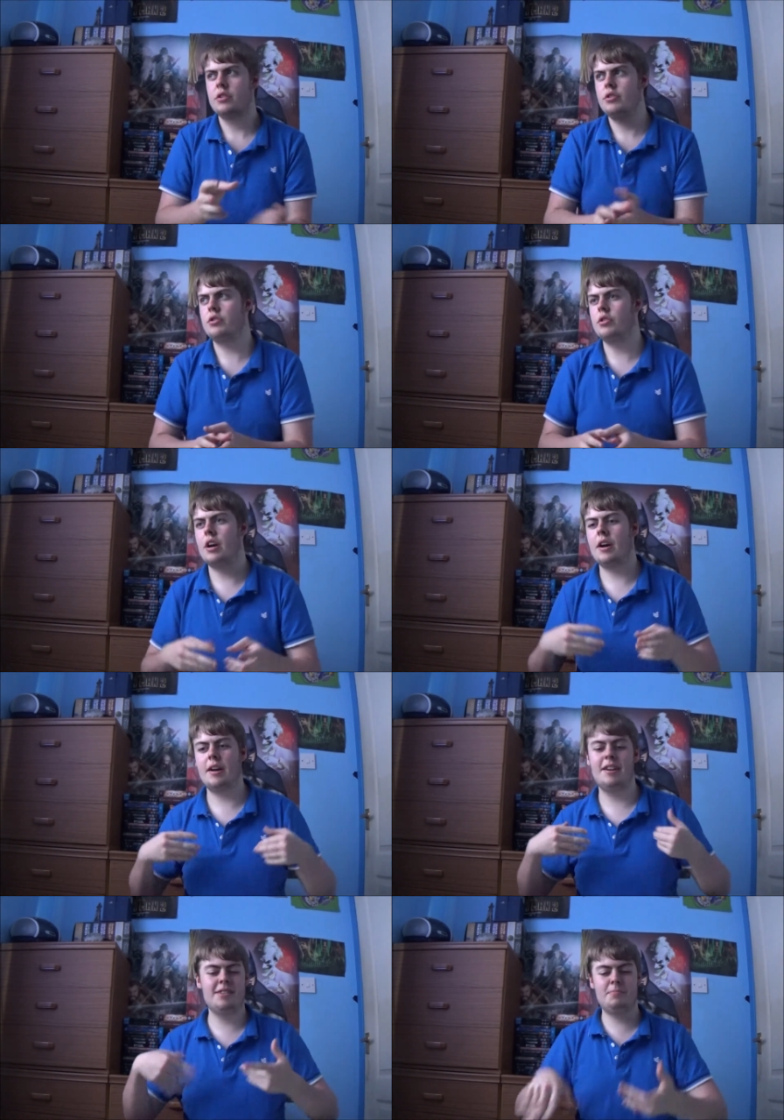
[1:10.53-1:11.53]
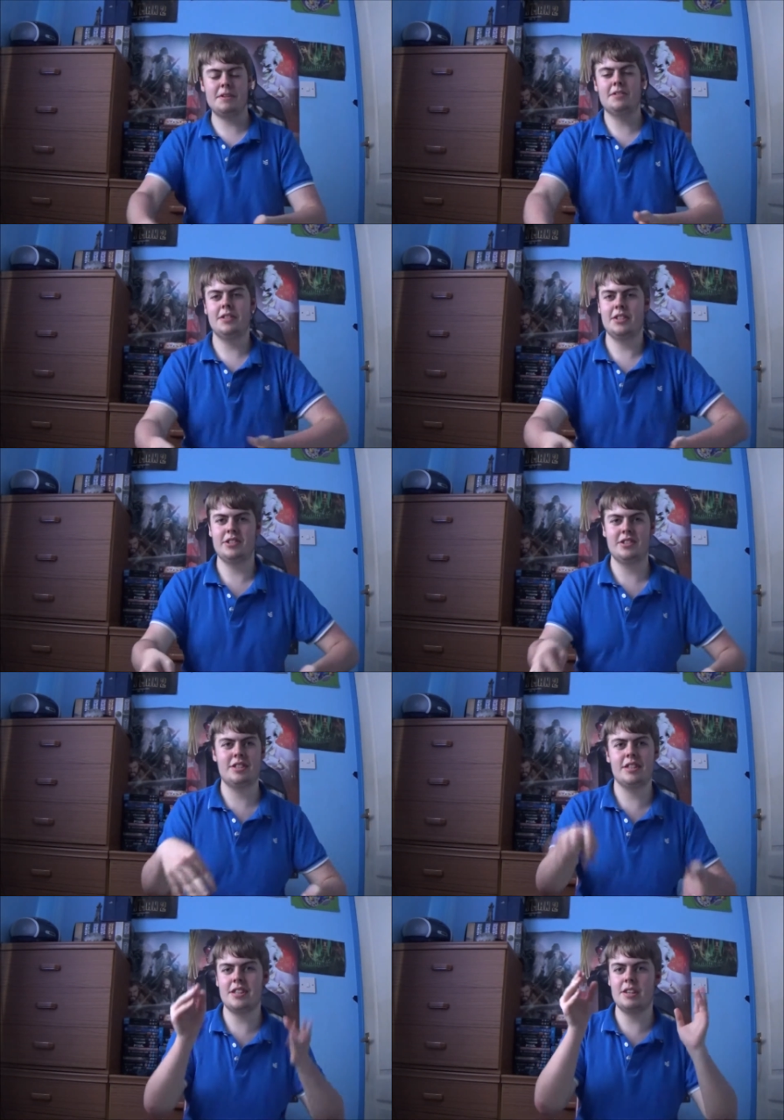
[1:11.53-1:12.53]
So, uh, and it's basically
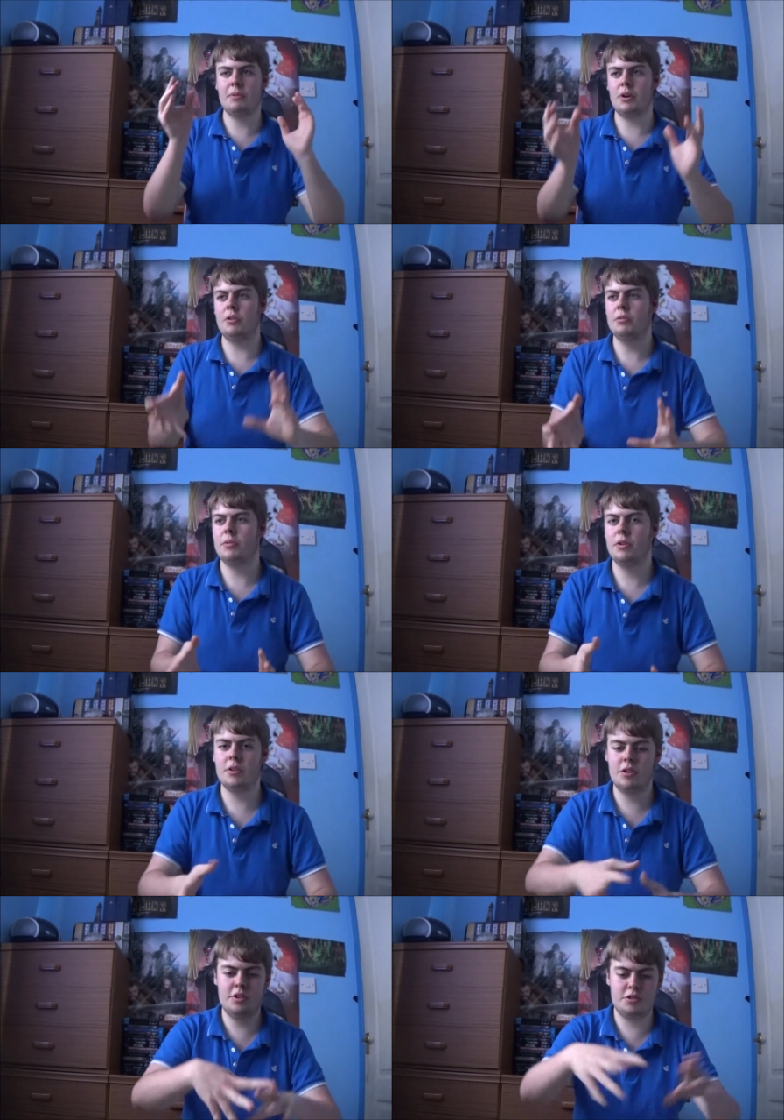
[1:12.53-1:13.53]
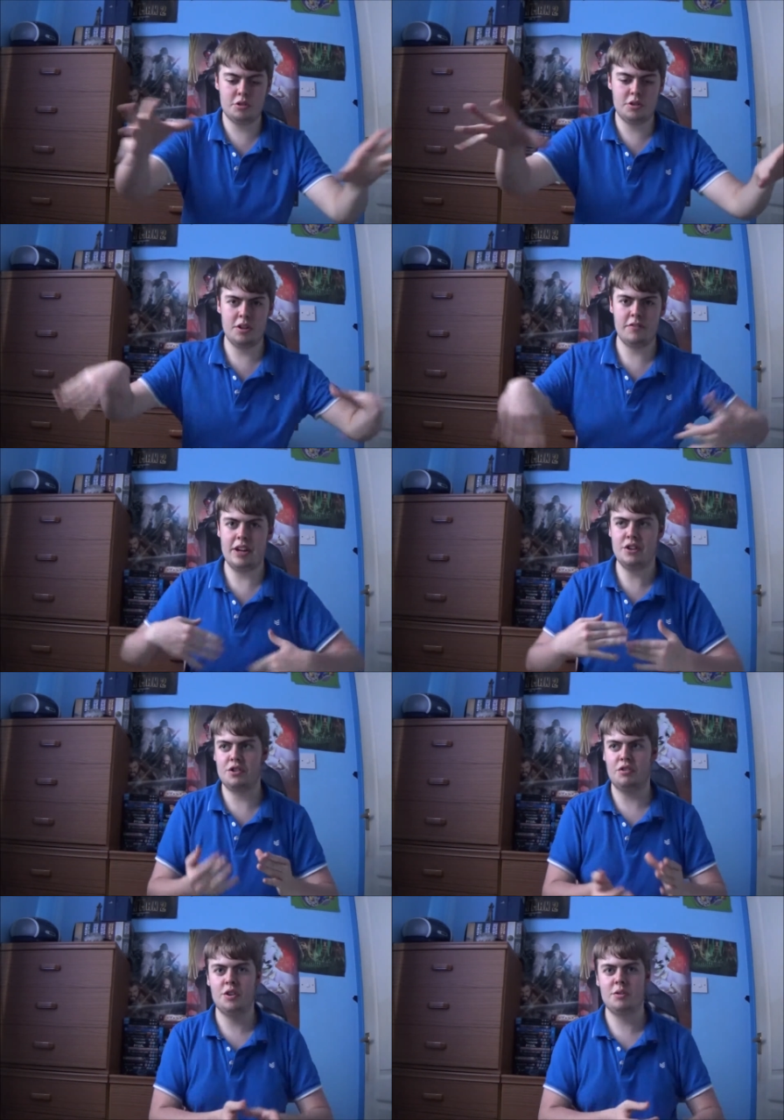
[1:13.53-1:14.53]
just them all, the sort of
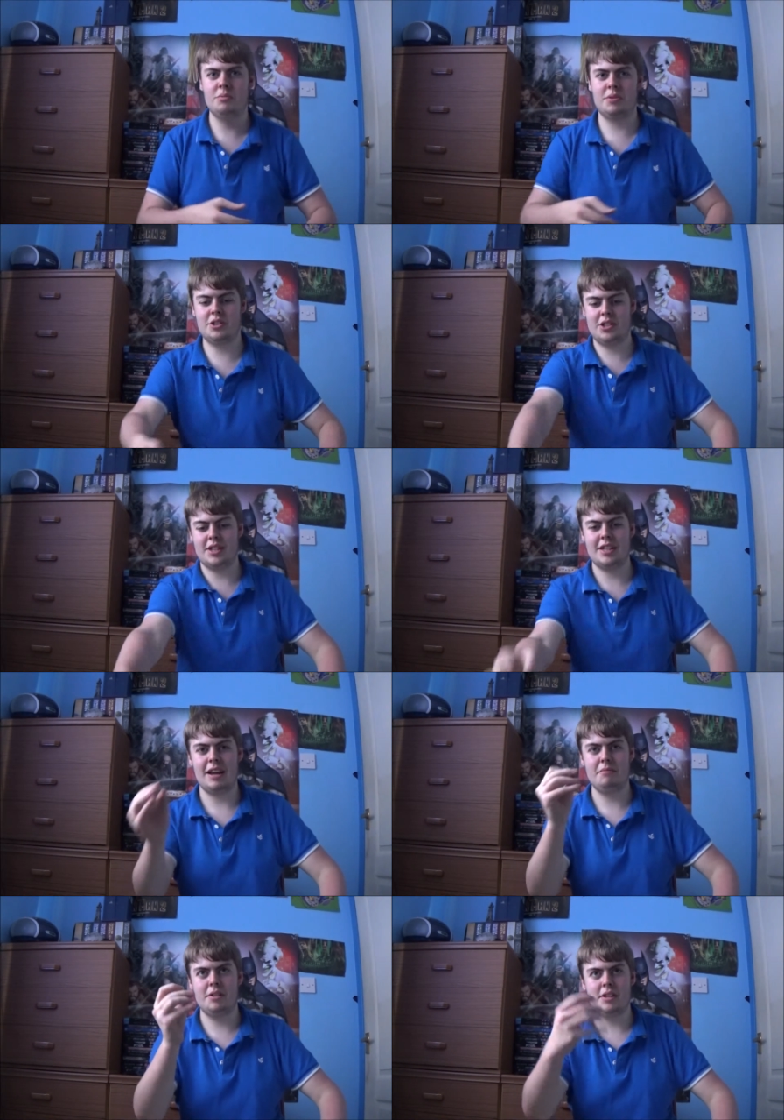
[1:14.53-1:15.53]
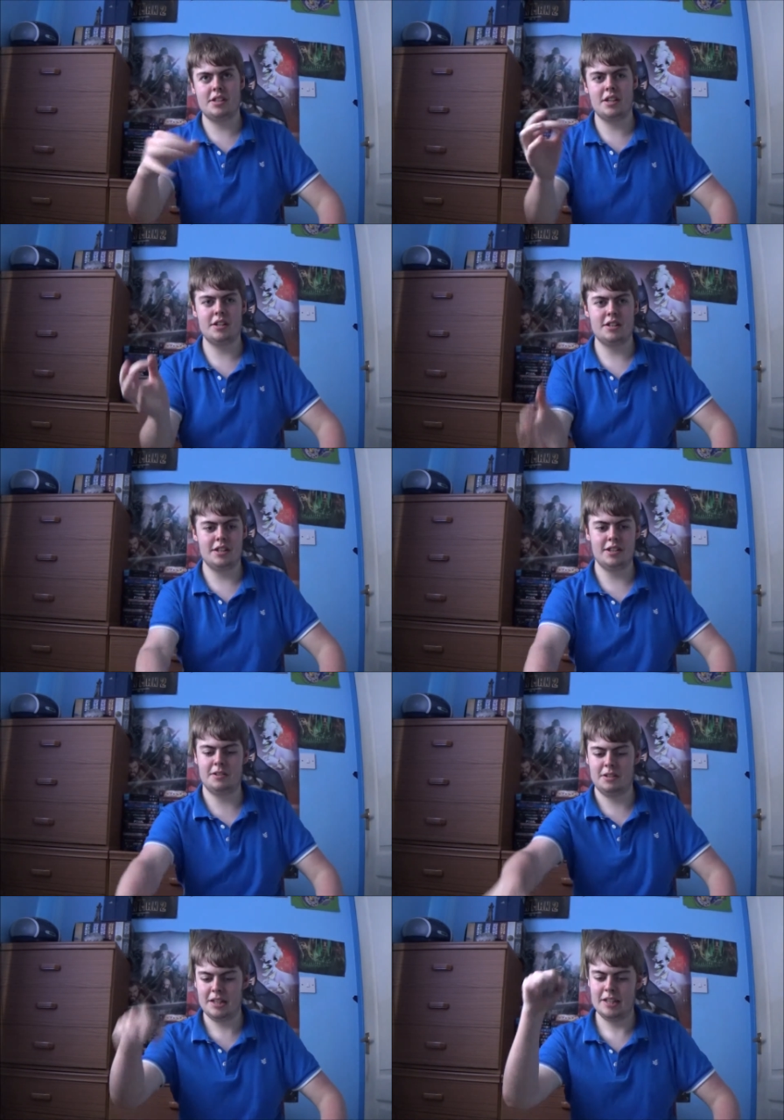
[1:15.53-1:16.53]
Avenger group, just attempting
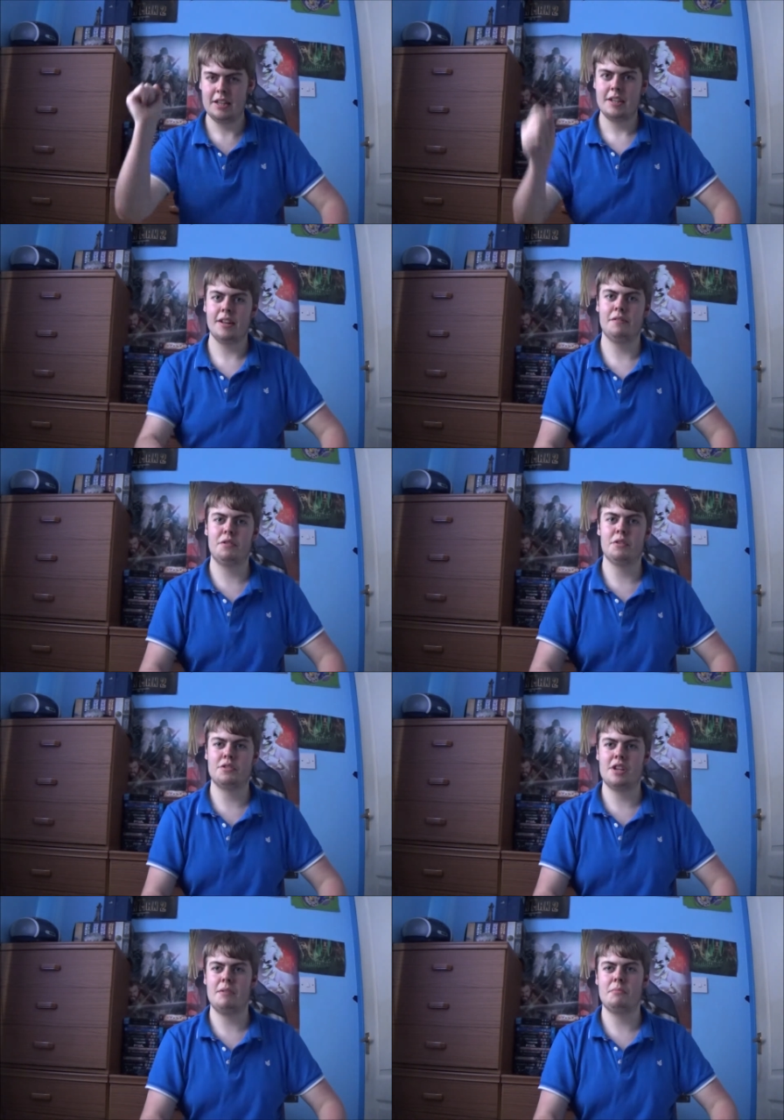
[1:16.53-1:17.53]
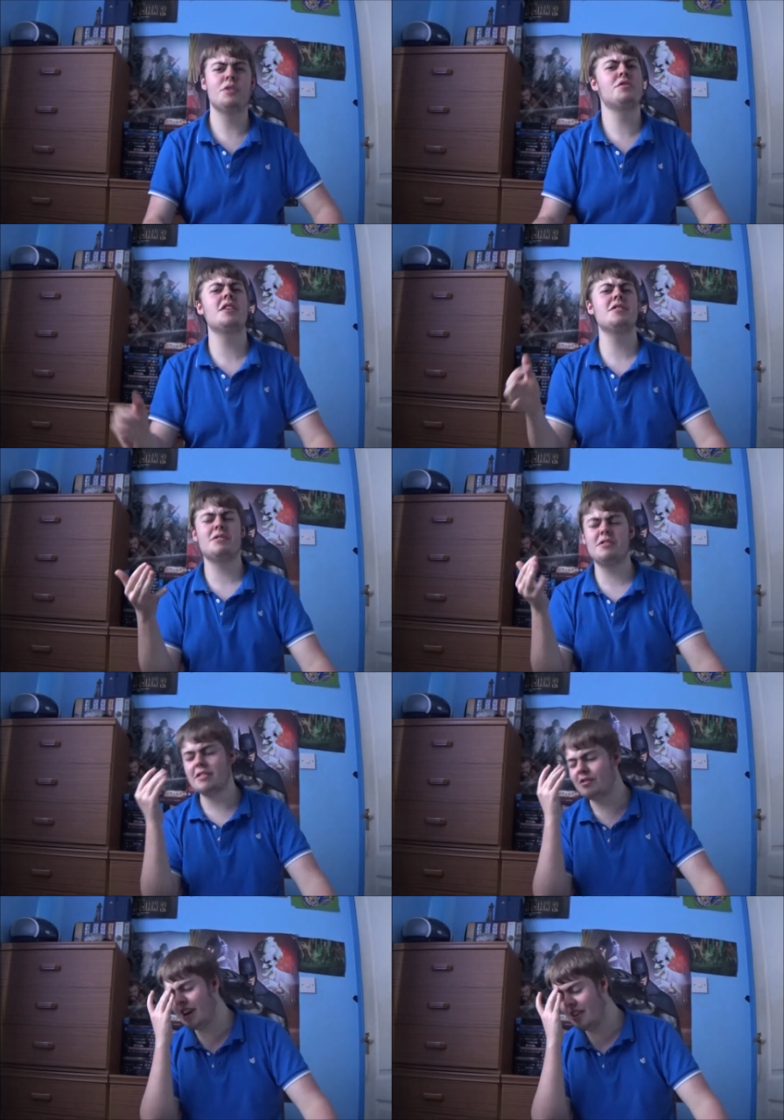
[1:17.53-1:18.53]
to lift Thor's hammer. It's, it's
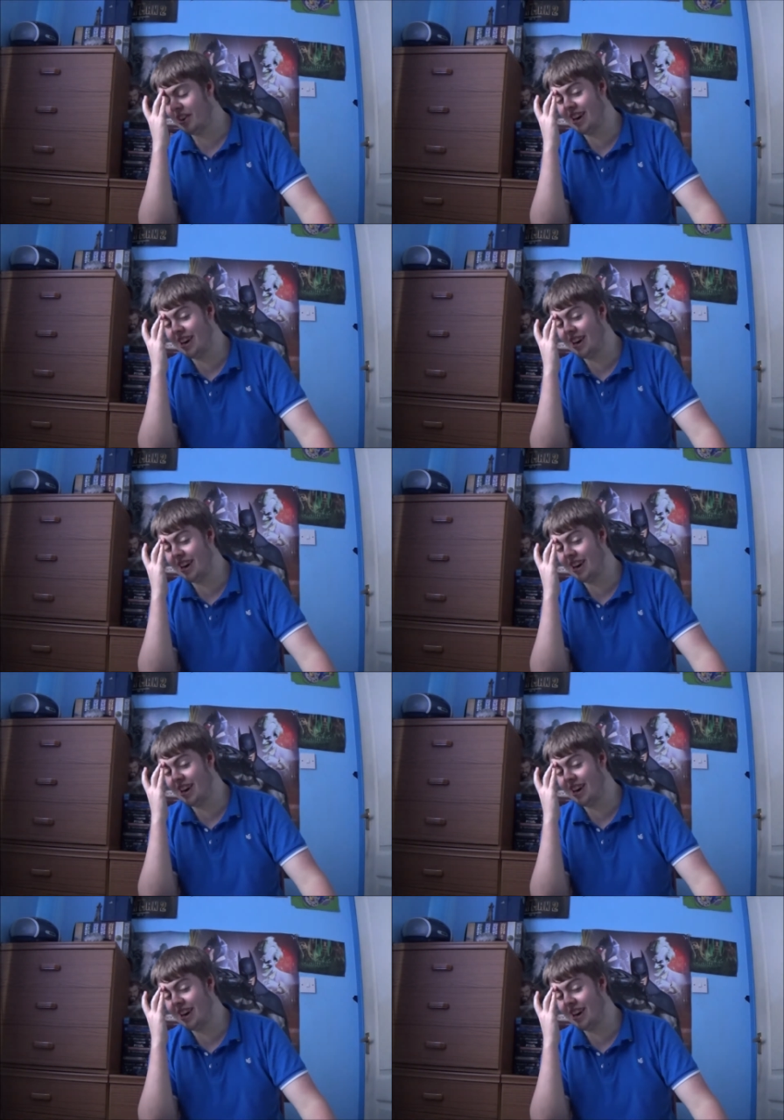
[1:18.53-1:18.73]
rather